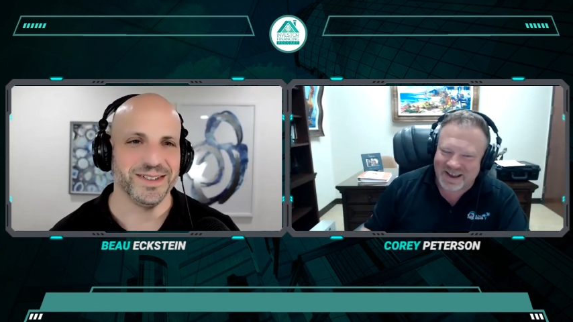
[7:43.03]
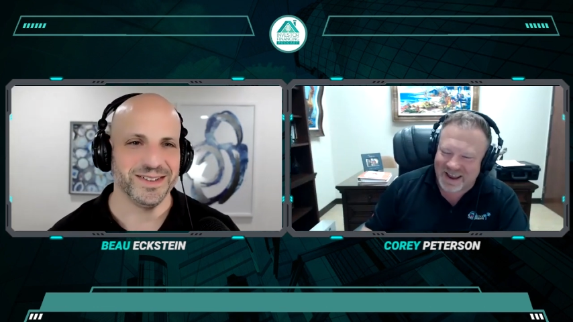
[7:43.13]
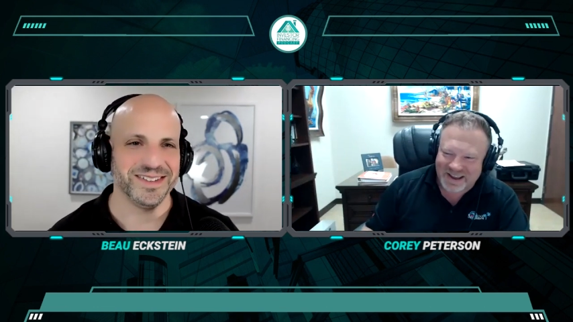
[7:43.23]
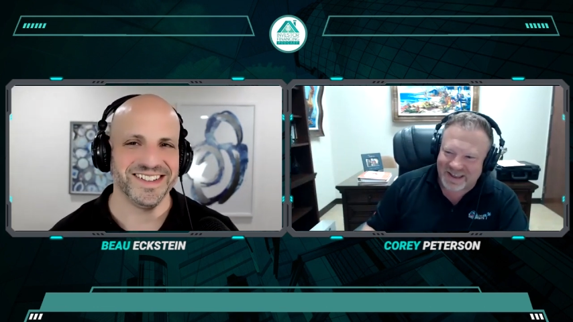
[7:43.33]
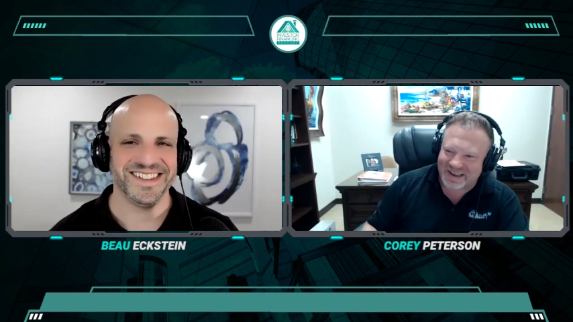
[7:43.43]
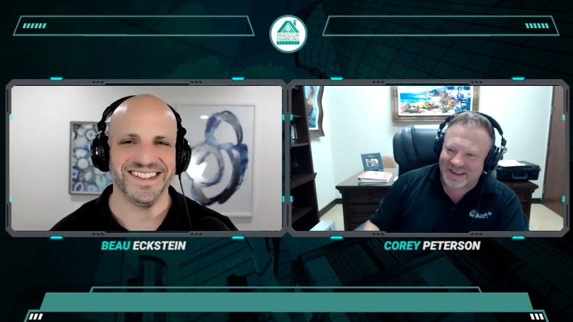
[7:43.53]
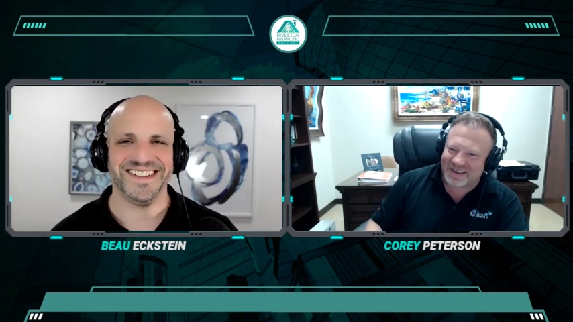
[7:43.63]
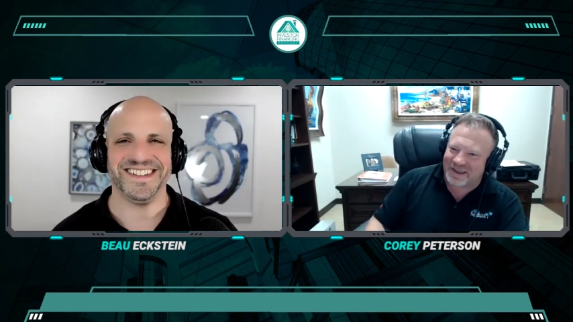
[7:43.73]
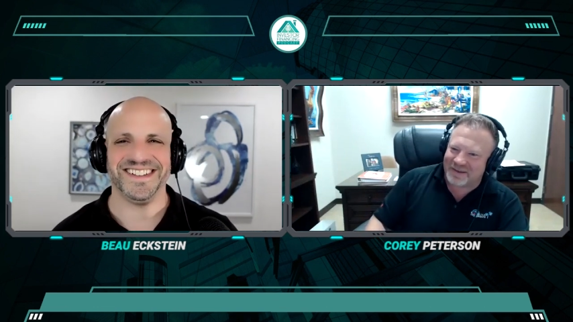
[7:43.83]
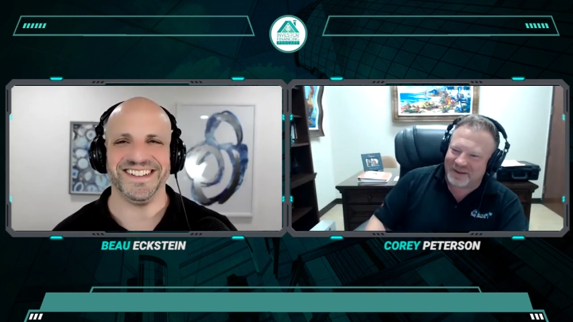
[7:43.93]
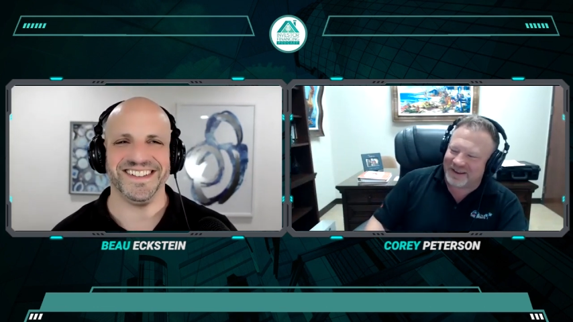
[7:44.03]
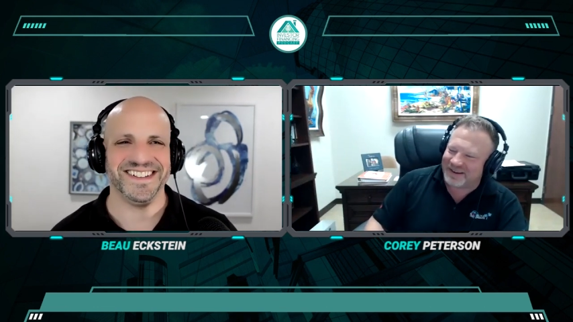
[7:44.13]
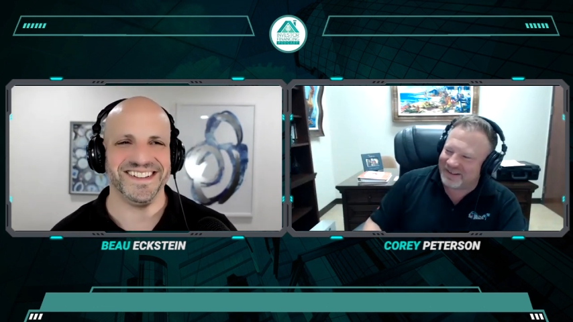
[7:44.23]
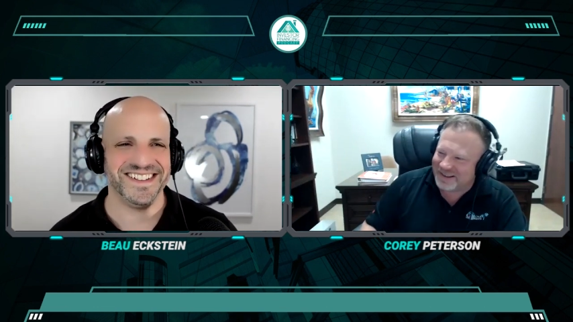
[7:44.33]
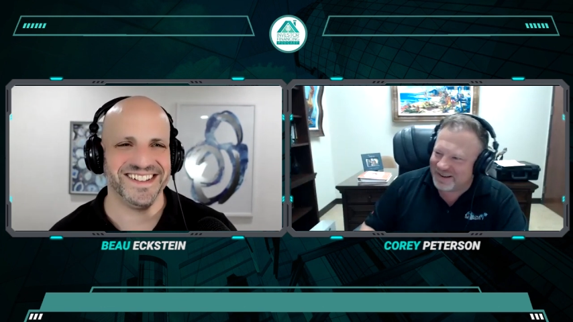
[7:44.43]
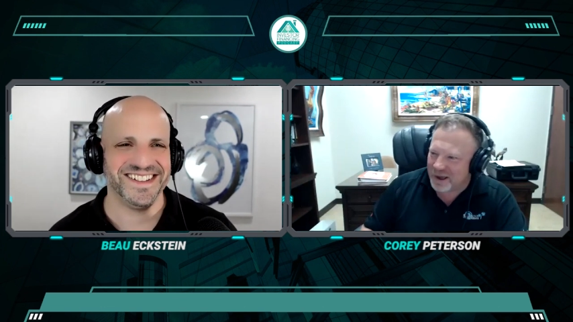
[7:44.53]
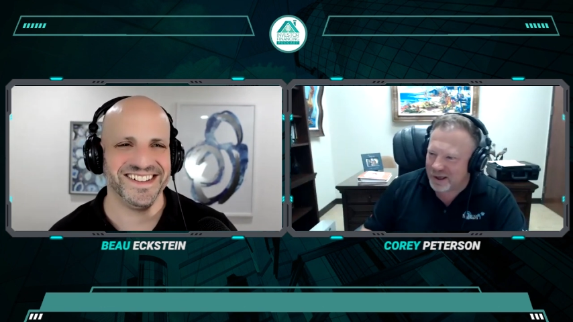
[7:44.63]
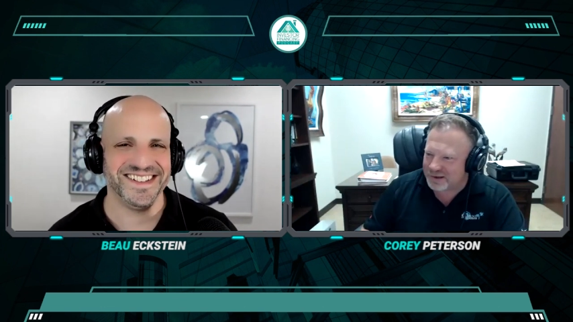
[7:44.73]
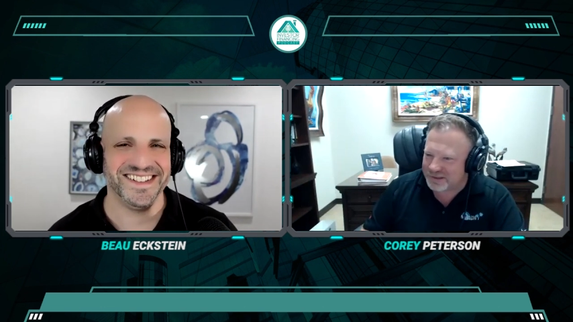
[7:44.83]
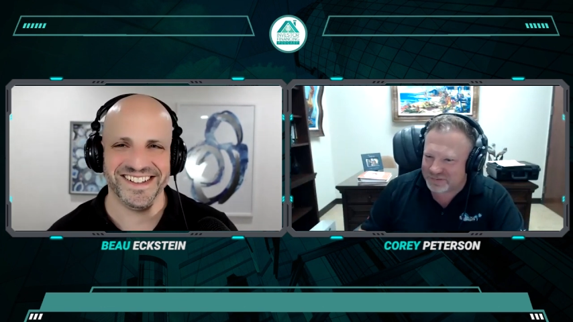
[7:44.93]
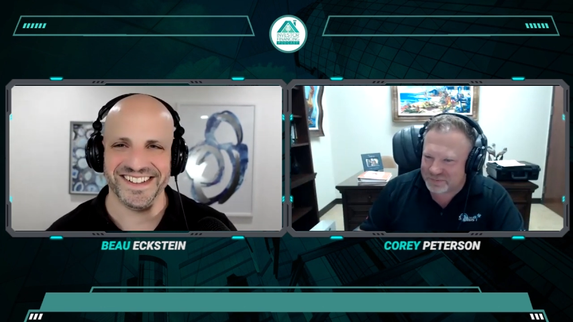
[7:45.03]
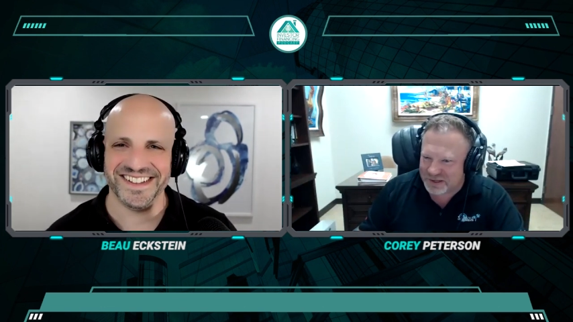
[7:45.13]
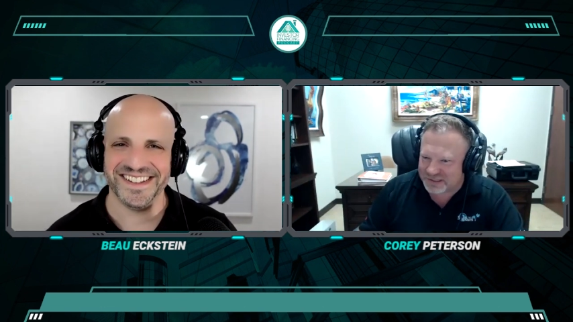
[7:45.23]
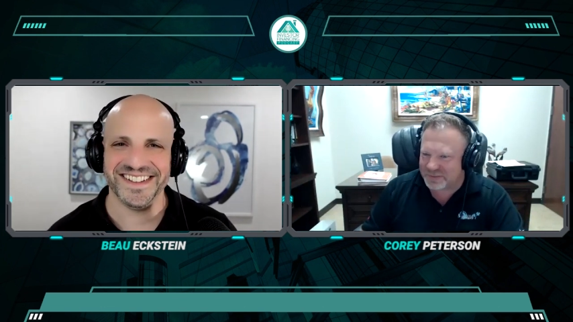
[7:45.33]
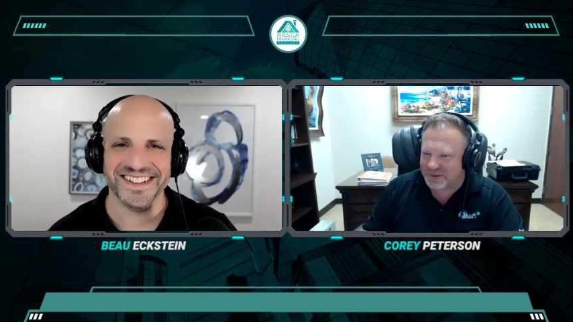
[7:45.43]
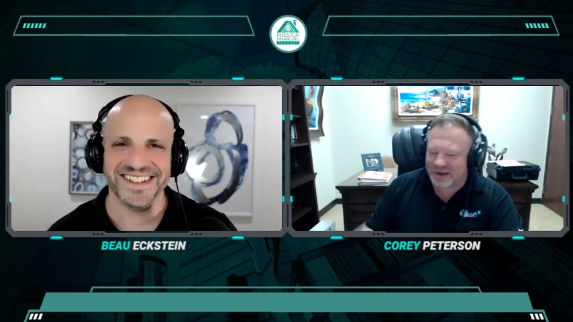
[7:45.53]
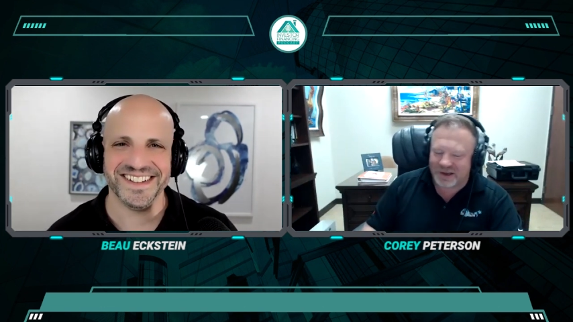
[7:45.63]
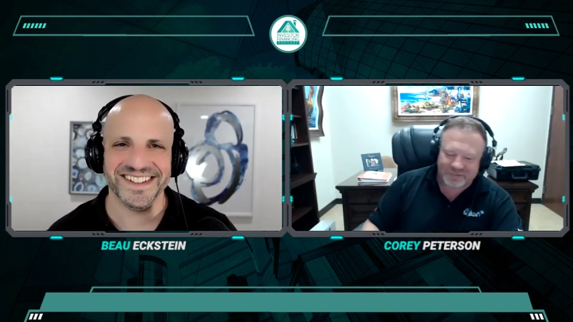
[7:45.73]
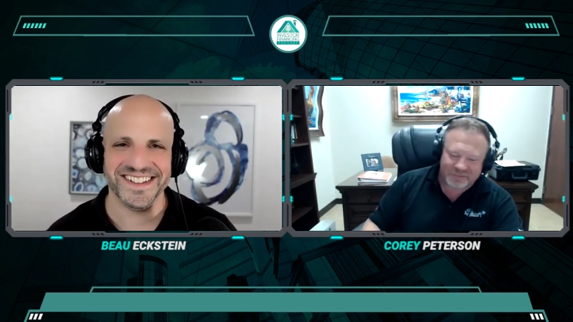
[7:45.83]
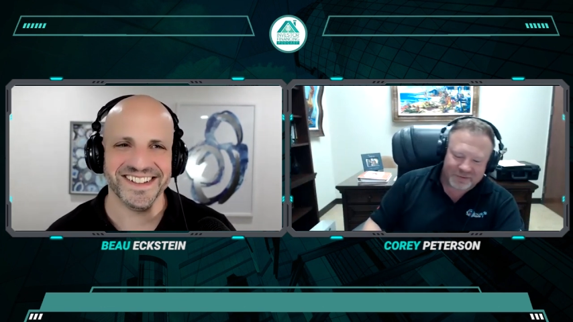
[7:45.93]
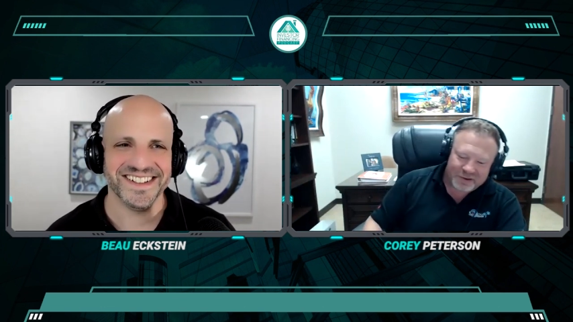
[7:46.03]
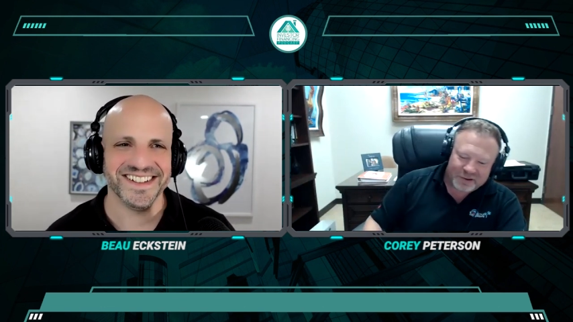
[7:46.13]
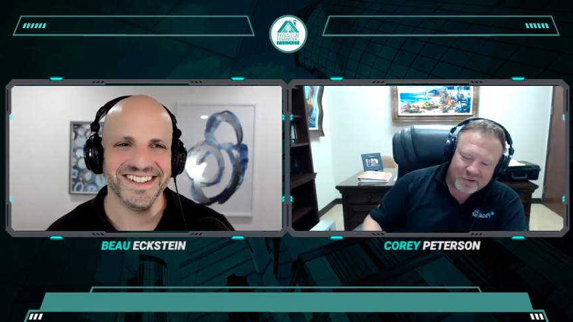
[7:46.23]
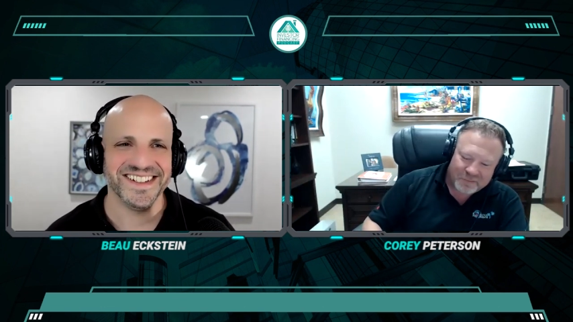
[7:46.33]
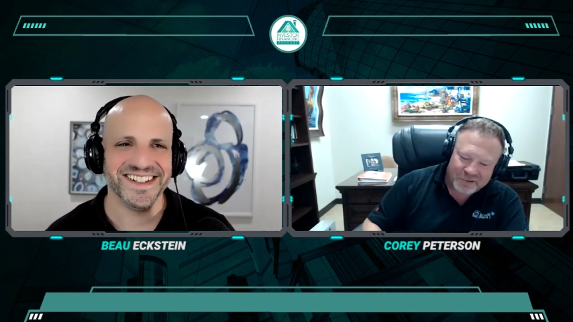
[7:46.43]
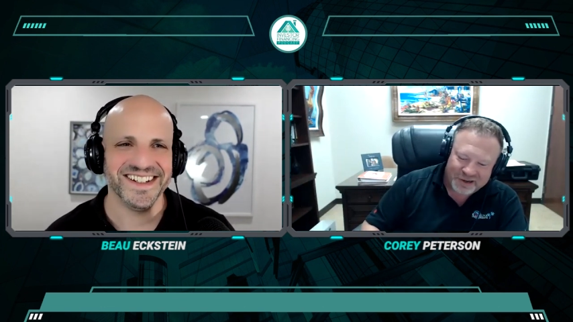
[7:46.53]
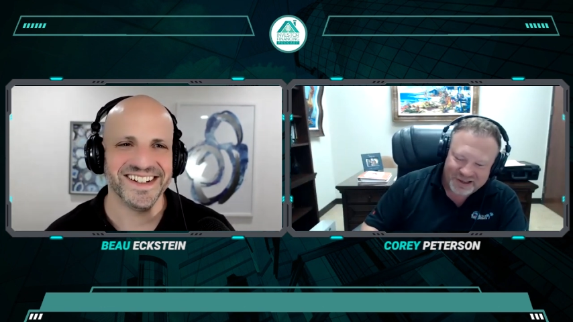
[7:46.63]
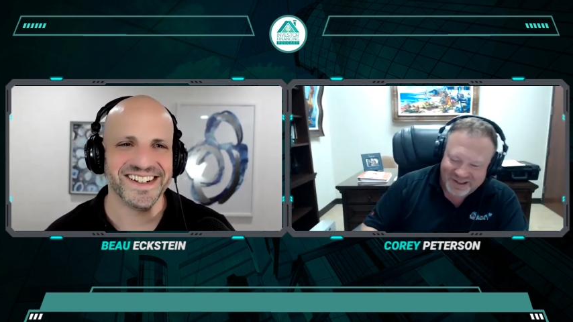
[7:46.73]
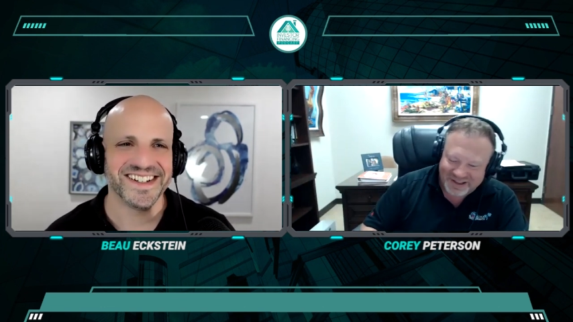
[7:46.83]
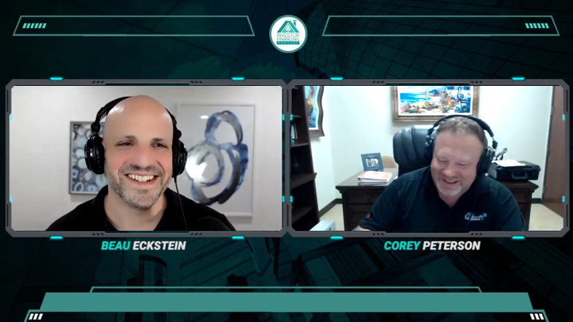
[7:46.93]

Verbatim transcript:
Speaker 1: i hate that game man all does is piss me off but uh